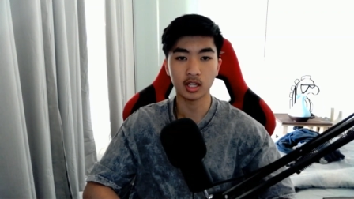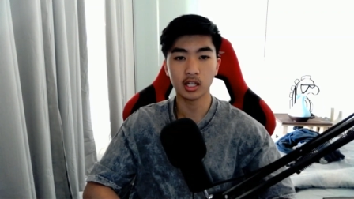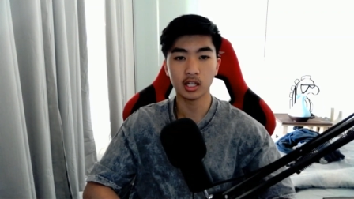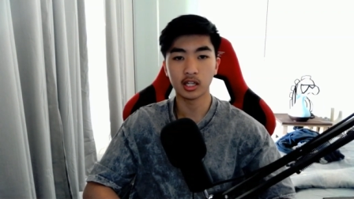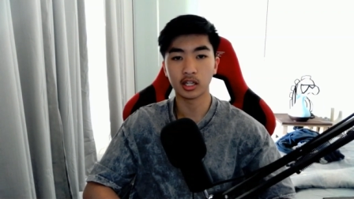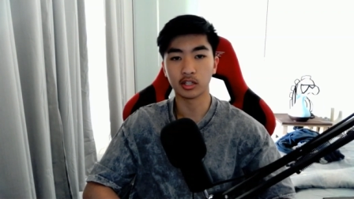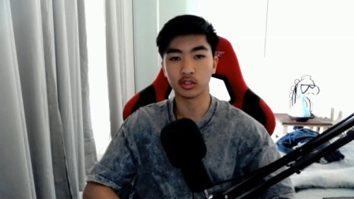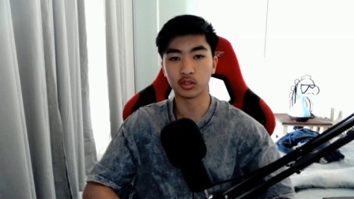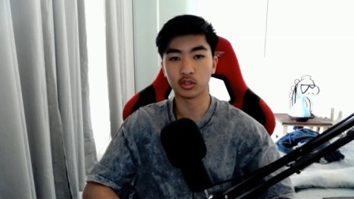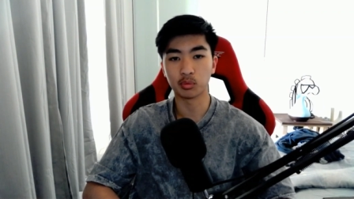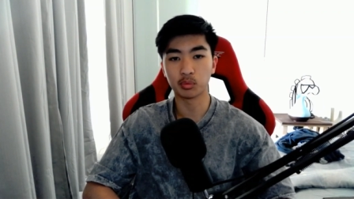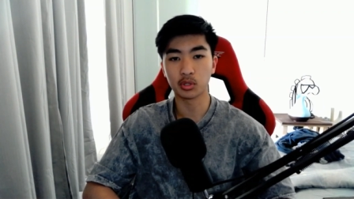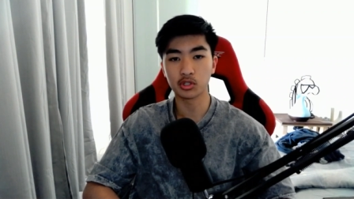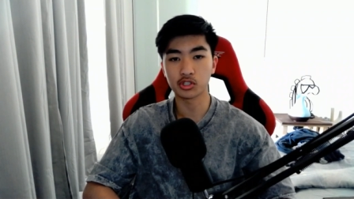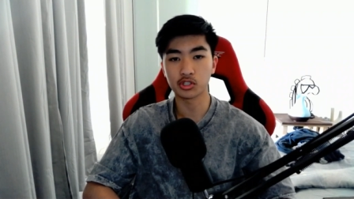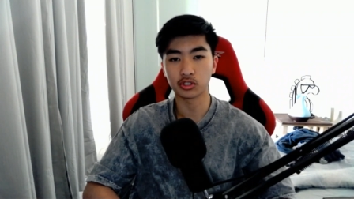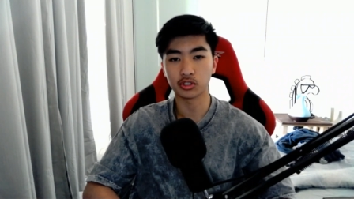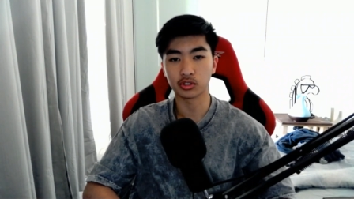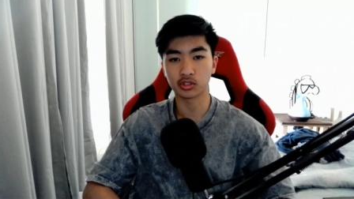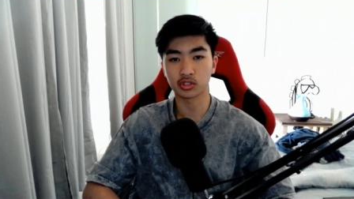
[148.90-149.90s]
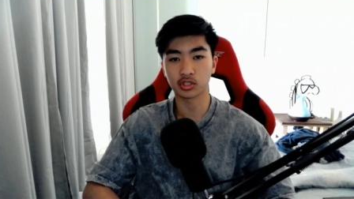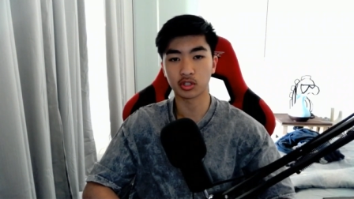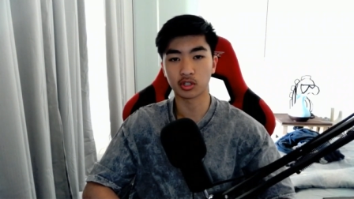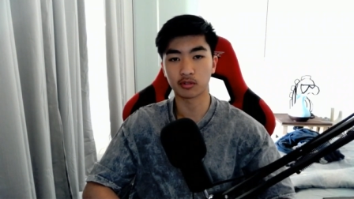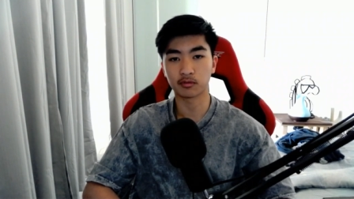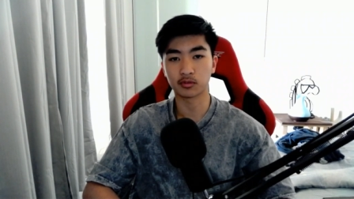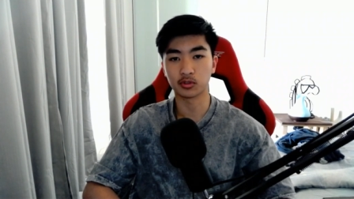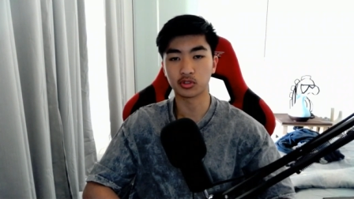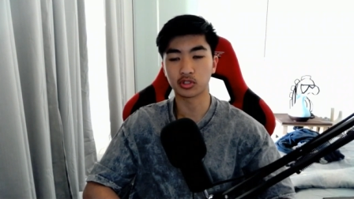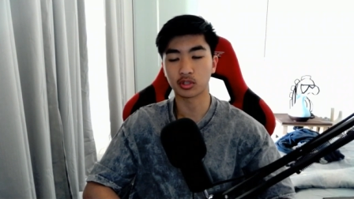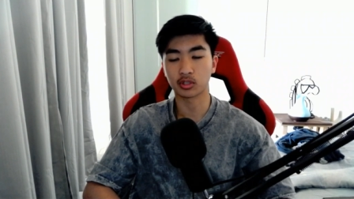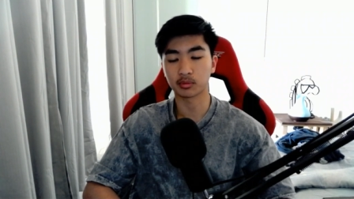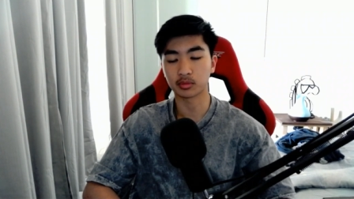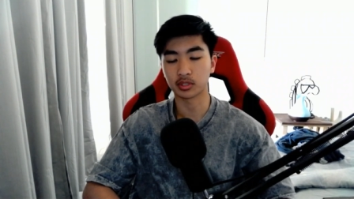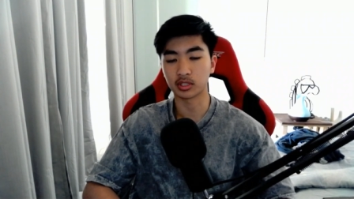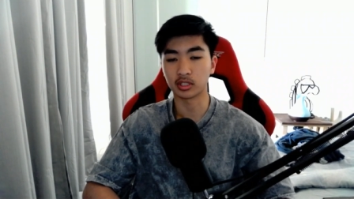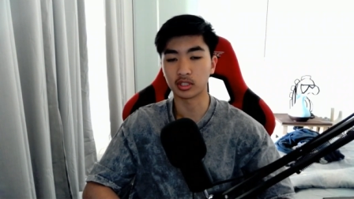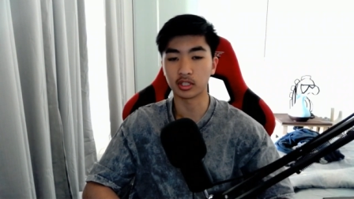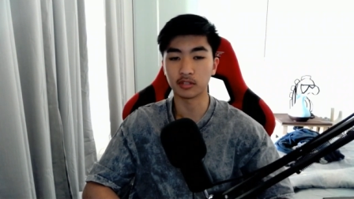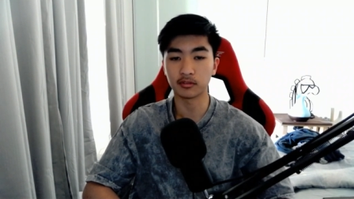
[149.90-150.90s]
and you're pushing yourself through
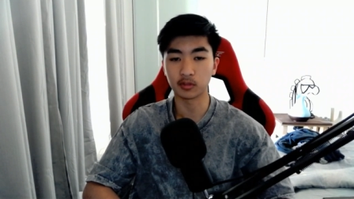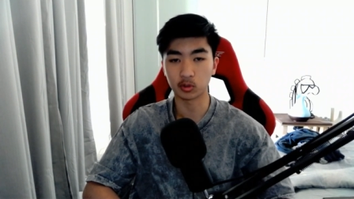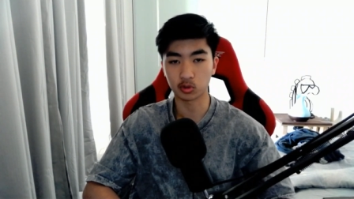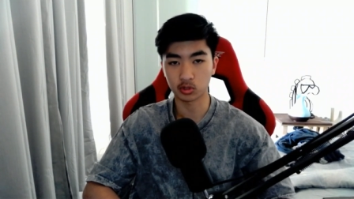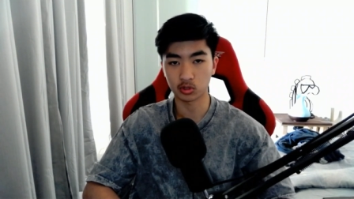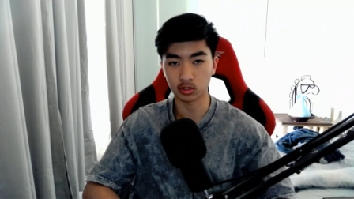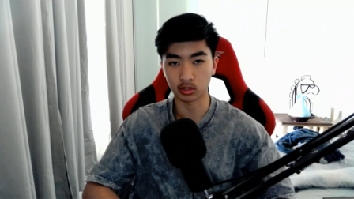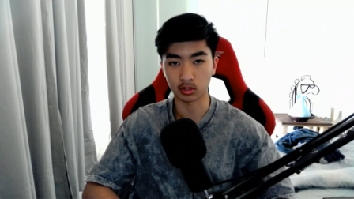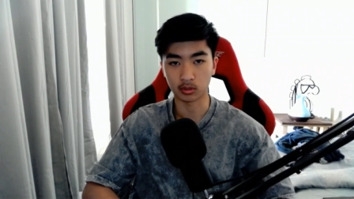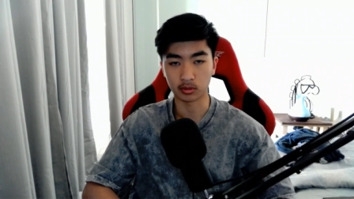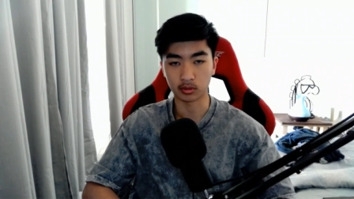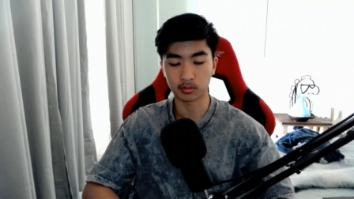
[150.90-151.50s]
something, it feels slow.